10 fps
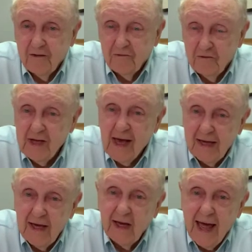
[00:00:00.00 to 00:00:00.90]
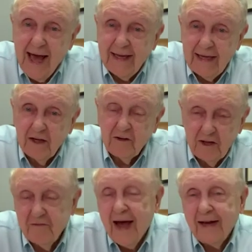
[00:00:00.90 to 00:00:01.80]
V-A-L-I-E-N-T,
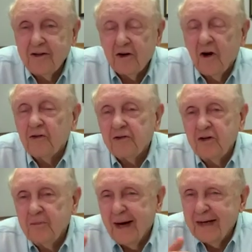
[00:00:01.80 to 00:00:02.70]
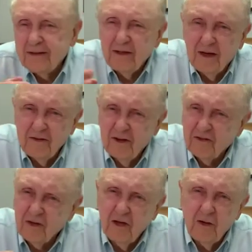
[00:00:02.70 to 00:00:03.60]
Valiant Cross. You might
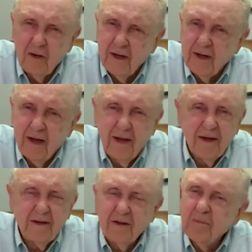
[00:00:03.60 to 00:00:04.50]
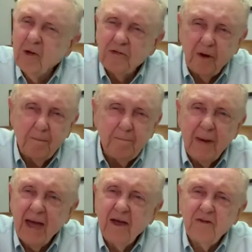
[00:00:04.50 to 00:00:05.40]
just Google it. The most
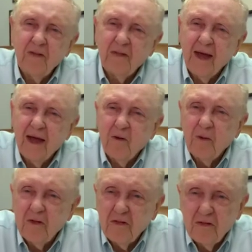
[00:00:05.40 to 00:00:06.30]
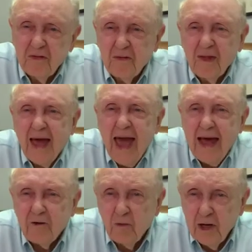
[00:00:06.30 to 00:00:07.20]
amazing thing with
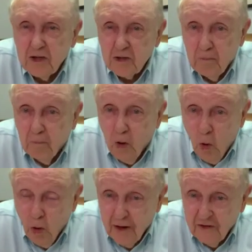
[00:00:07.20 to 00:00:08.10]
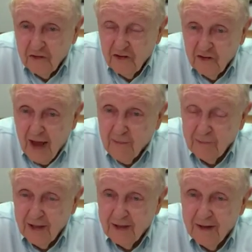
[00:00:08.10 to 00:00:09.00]
at-risk boys that's
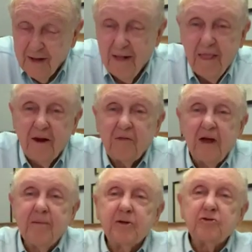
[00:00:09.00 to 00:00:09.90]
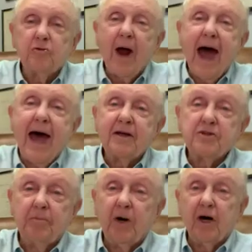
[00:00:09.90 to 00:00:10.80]
happening. Their theme is Rise
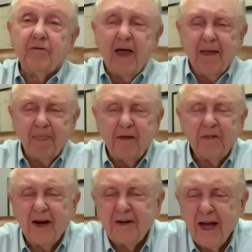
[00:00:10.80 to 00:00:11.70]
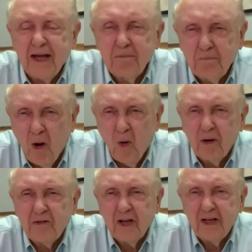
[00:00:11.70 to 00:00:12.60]
Above. They're taking
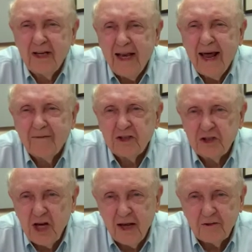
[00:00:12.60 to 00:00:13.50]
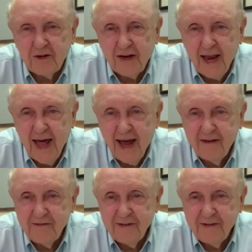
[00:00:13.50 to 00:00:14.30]
boys that didn't have a chance in life.